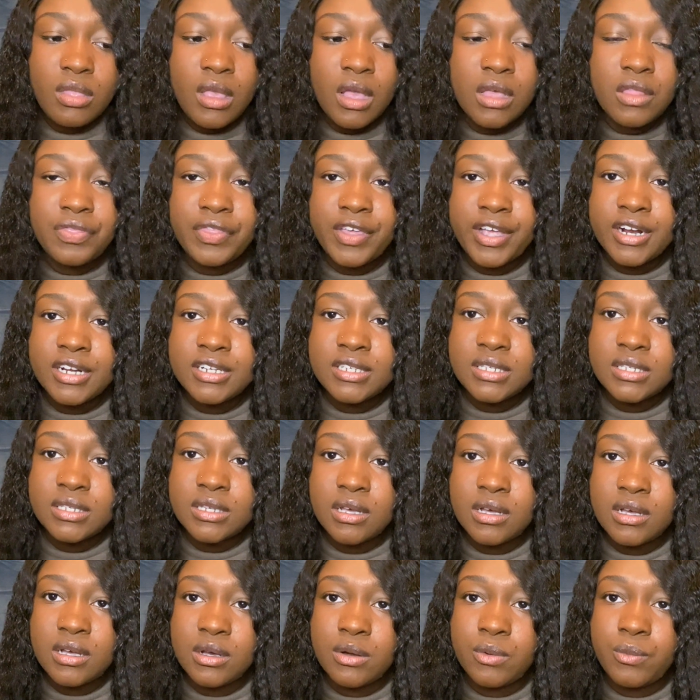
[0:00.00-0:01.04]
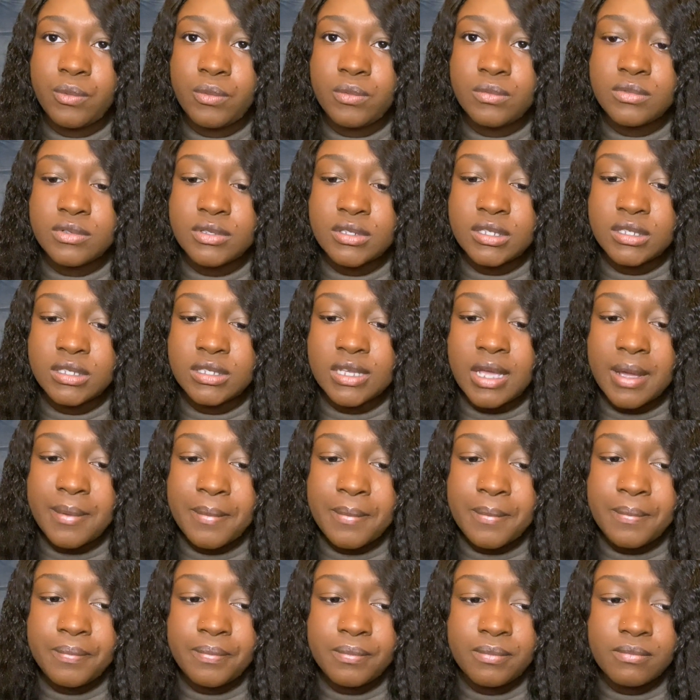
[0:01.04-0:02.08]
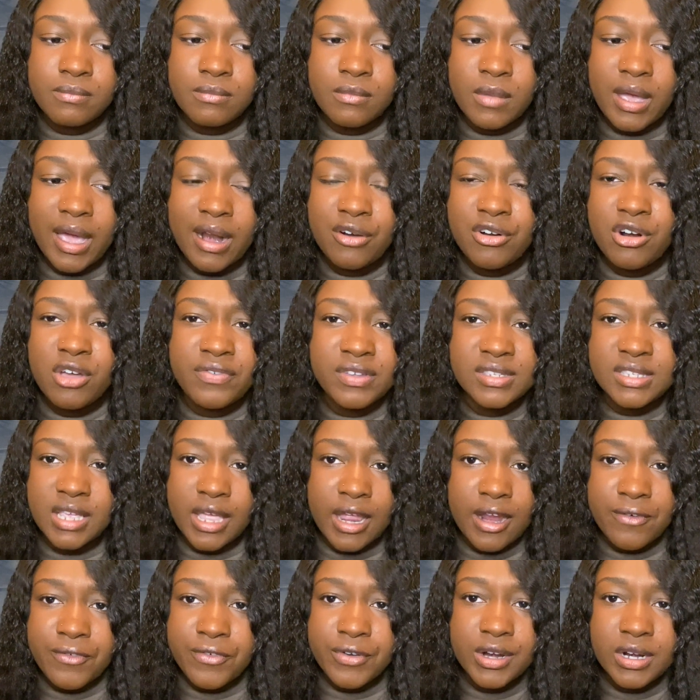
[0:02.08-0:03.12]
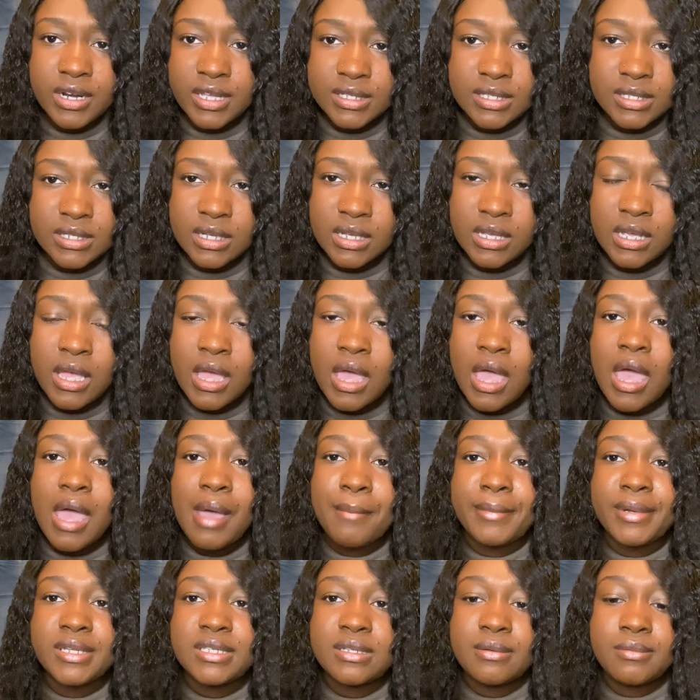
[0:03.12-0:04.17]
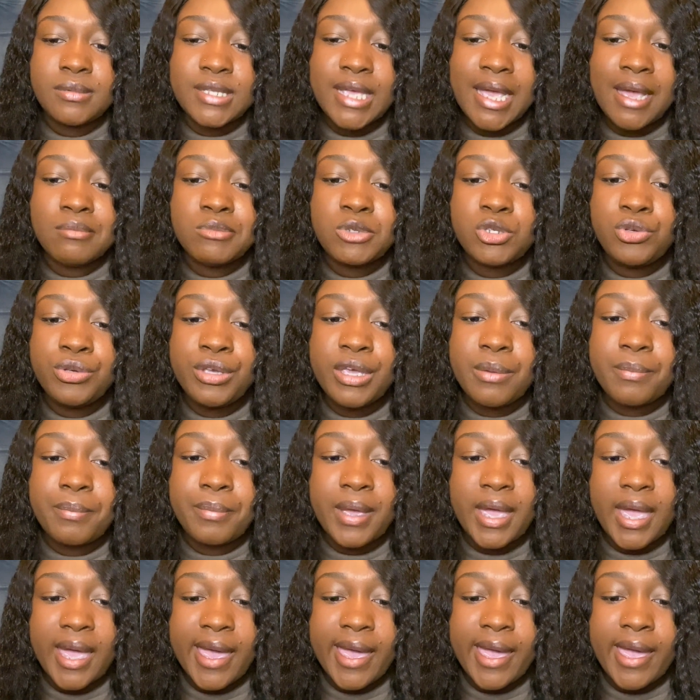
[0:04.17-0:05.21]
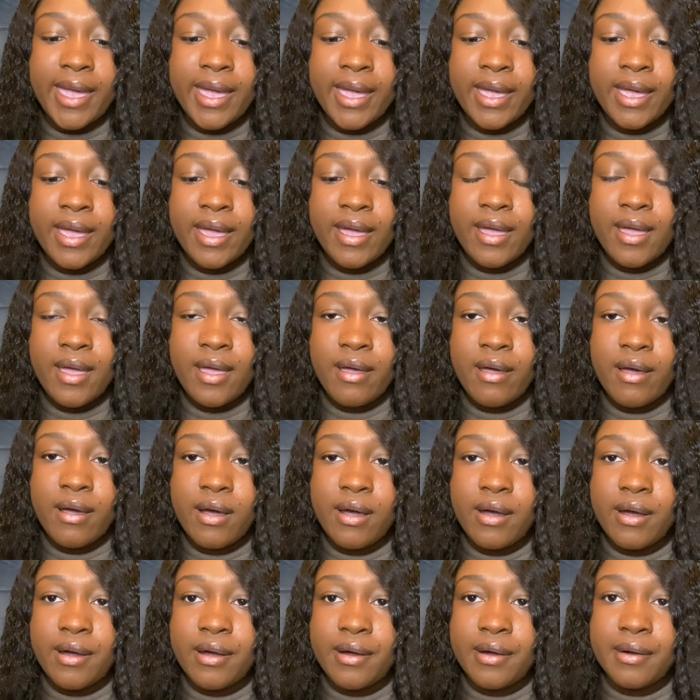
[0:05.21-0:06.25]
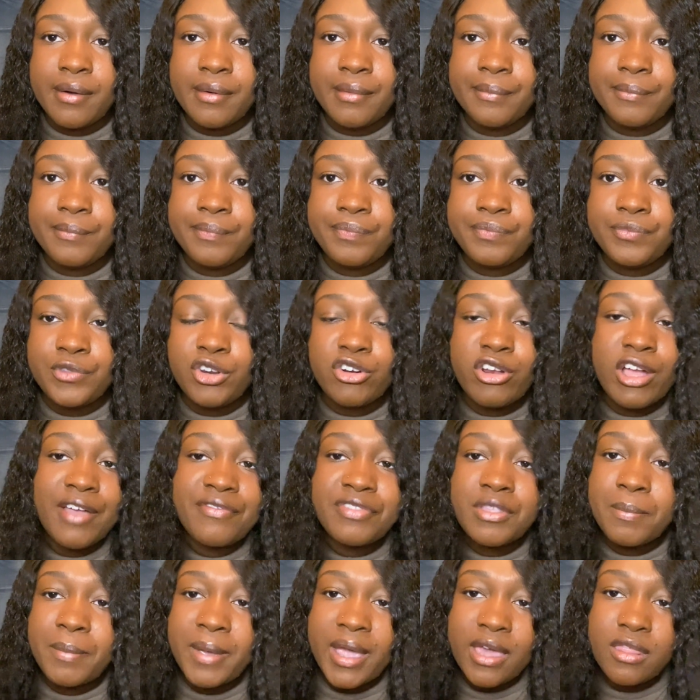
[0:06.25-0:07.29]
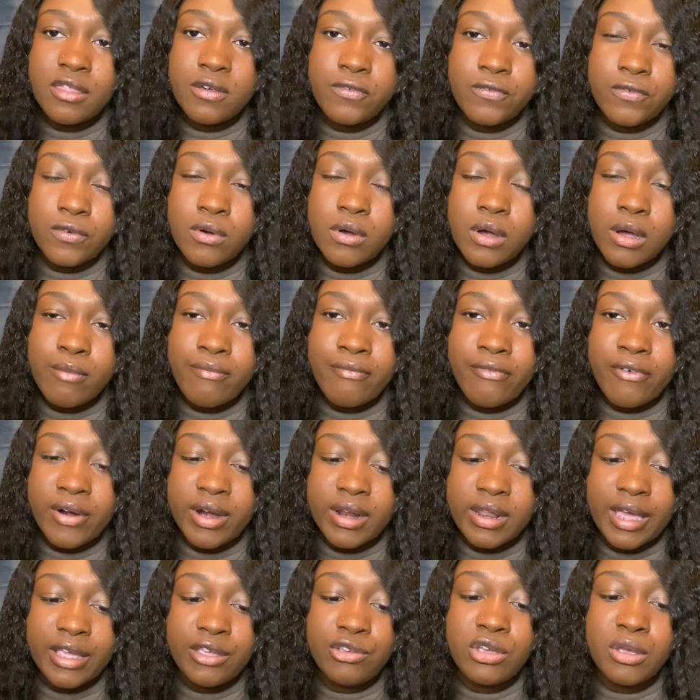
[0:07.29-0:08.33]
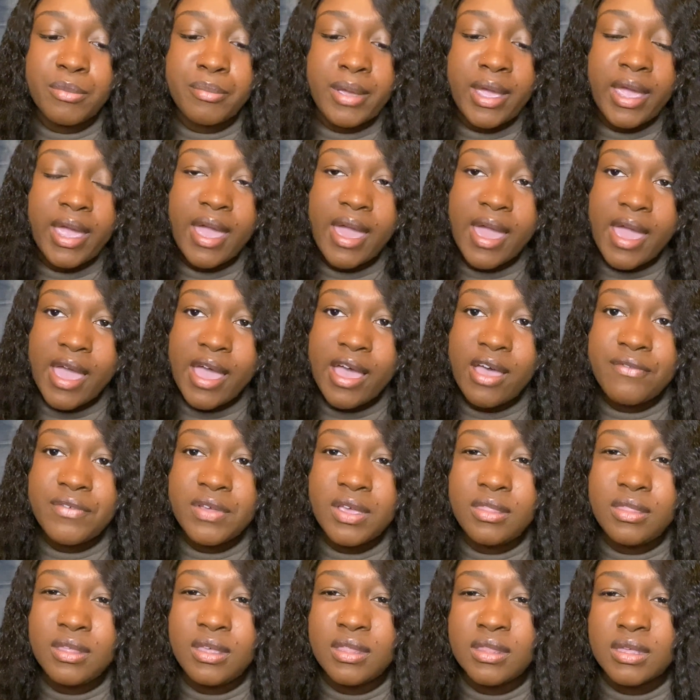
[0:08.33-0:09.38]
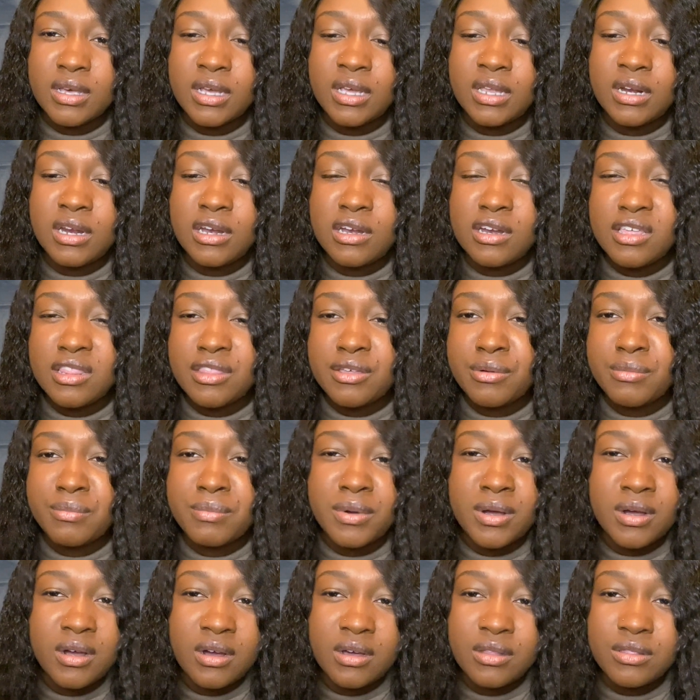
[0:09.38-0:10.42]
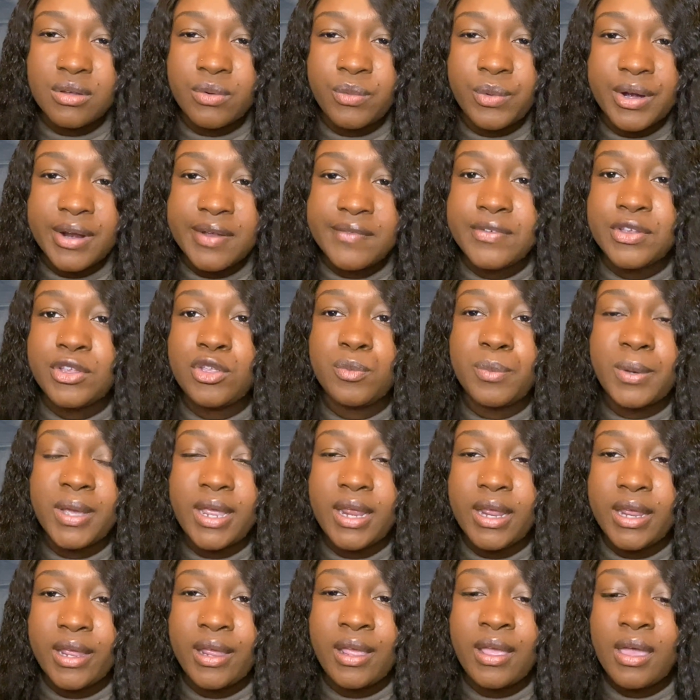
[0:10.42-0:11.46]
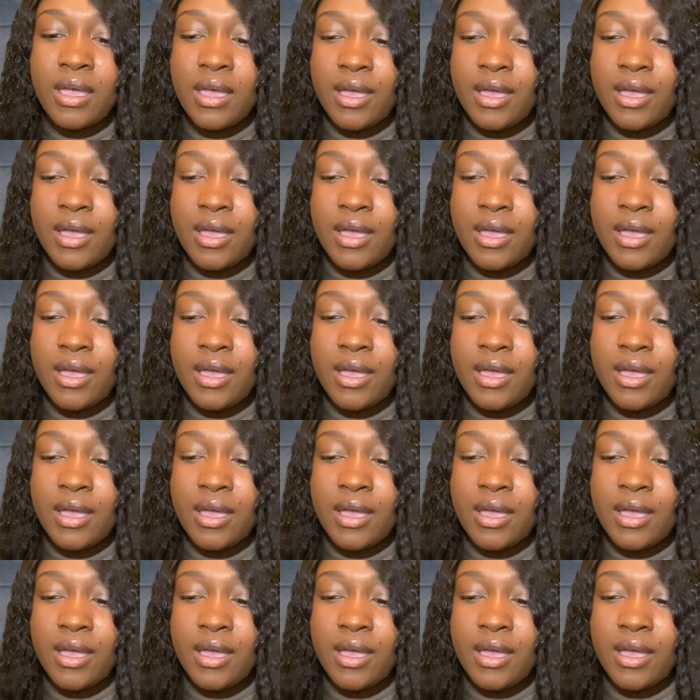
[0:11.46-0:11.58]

there's some, I don't know if it's every listing, but sometimes you can pay, you don't have to pay the full upfront. Like, you can pay half, and then like in another month or whatever, you pay